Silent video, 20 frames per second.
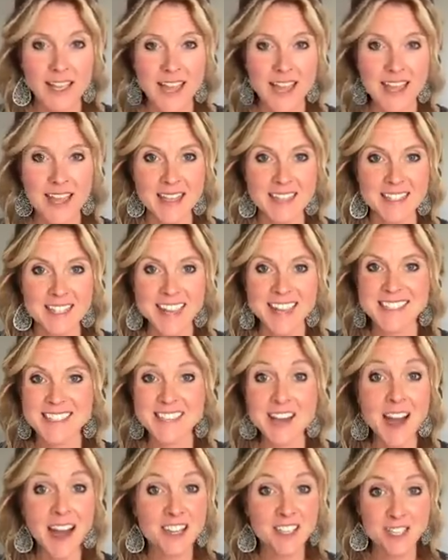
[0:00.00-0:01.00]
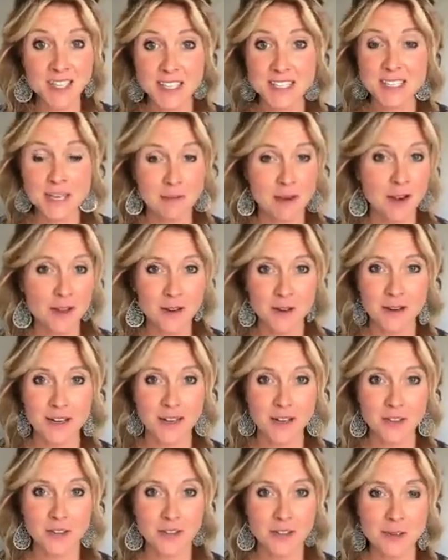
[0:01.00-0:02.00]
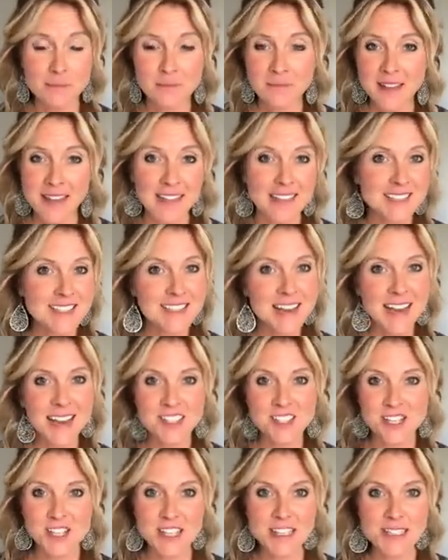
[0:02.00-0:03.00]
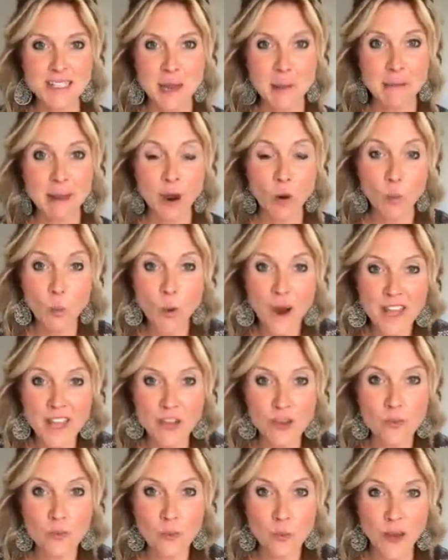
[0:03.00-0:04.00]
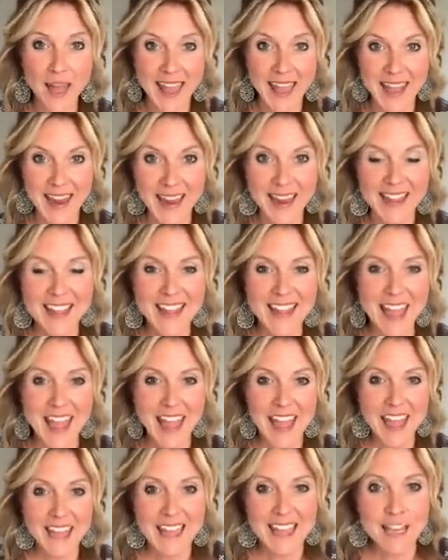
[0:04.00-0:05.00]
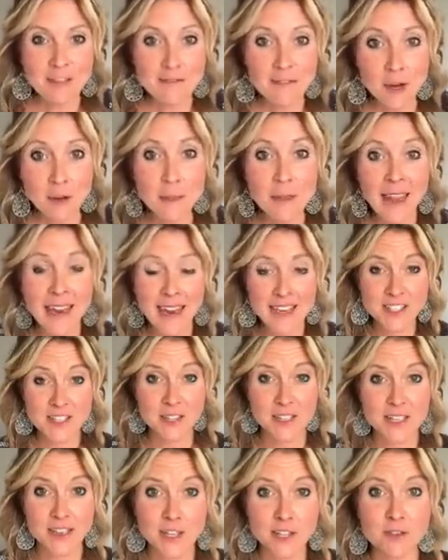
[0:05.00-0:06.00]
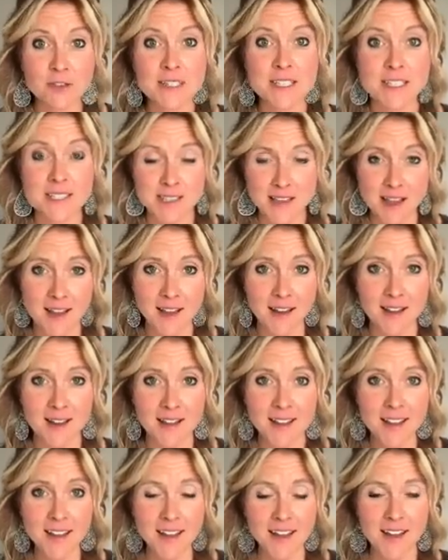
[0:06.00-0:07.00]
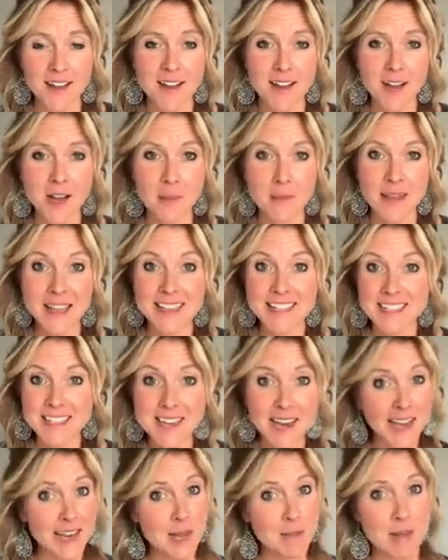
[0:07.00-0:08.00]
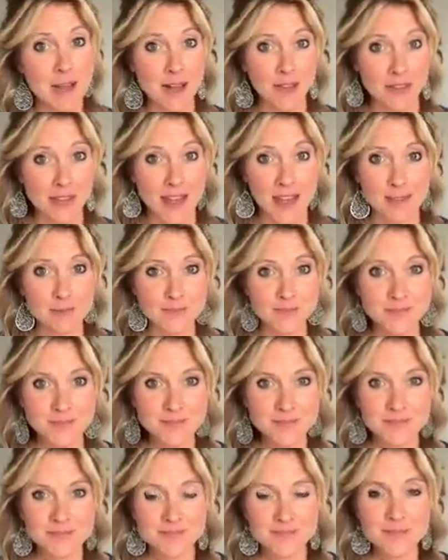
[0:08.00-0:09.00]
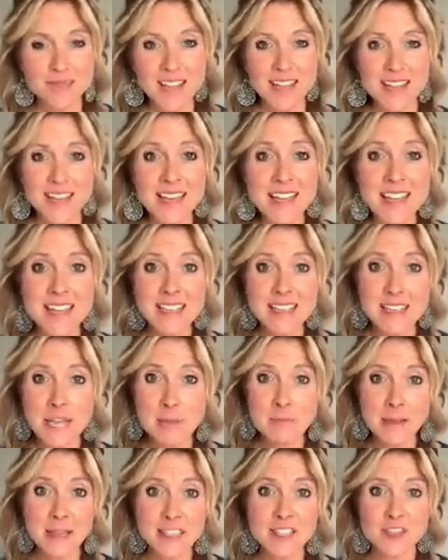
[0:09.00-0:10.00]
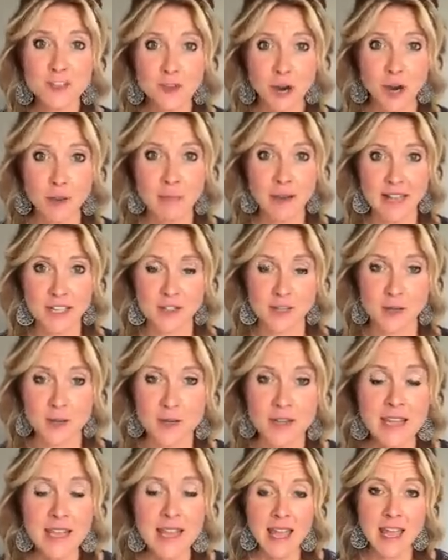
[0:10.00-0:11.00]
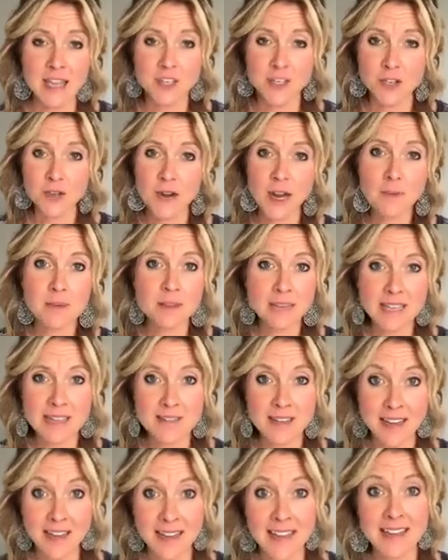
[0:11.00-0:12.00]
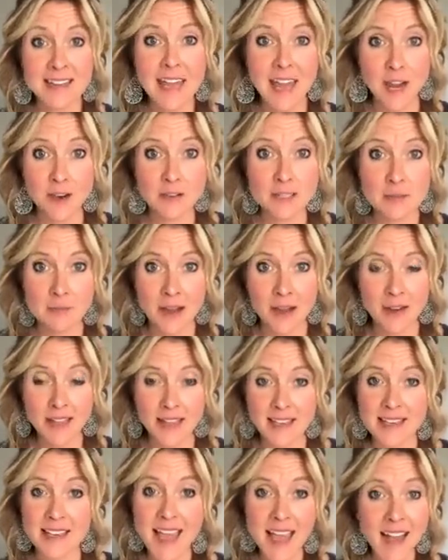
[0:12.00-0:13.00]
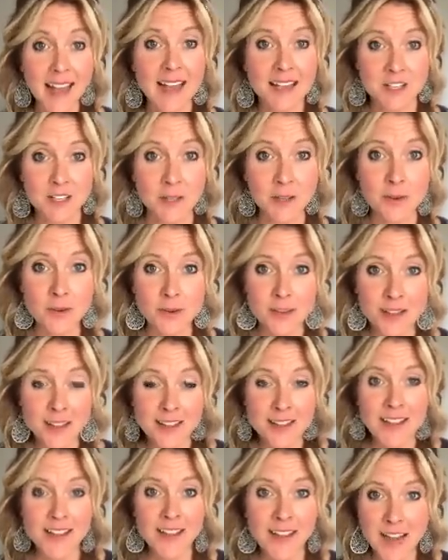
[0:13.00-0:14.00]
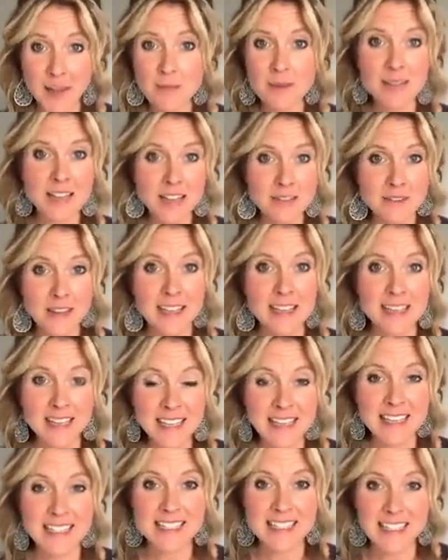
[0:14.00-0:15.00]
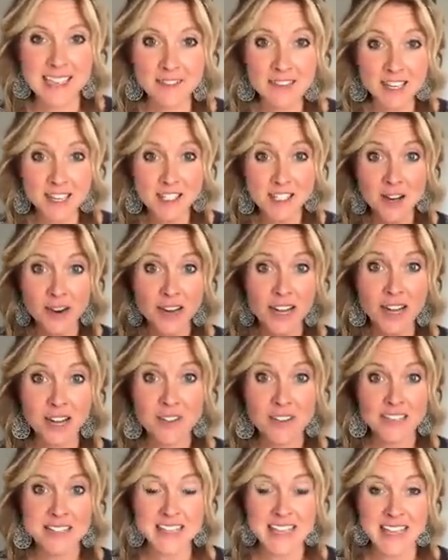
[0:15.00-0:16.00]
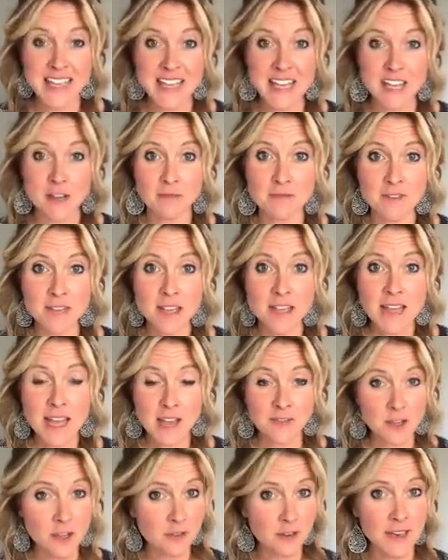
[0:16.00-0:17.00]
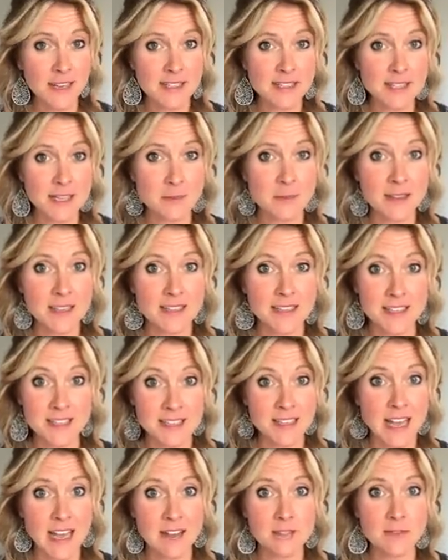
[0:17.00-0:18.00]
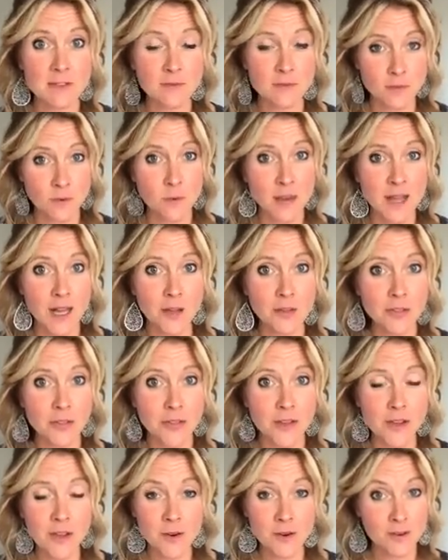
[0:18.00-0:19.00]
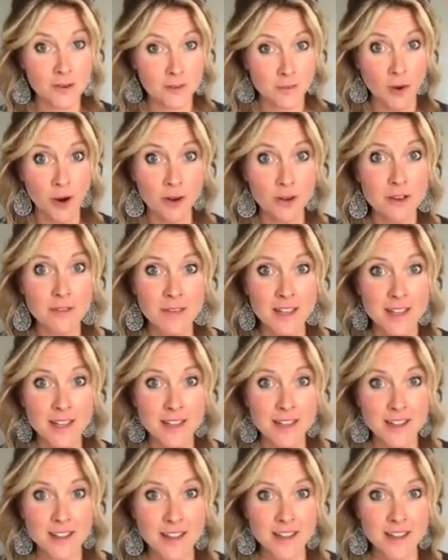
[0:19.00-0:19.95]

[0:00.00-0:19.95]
It's not just about your health. It's not just about what you weigh and if your pants are a little snug. It's not about that. It is a piece to our puzzle. And do I believe that God cares about it? Yeah, I do. I believe He's given us our health as a gift. Have you ever had someone that doesn't have full health or a part of it?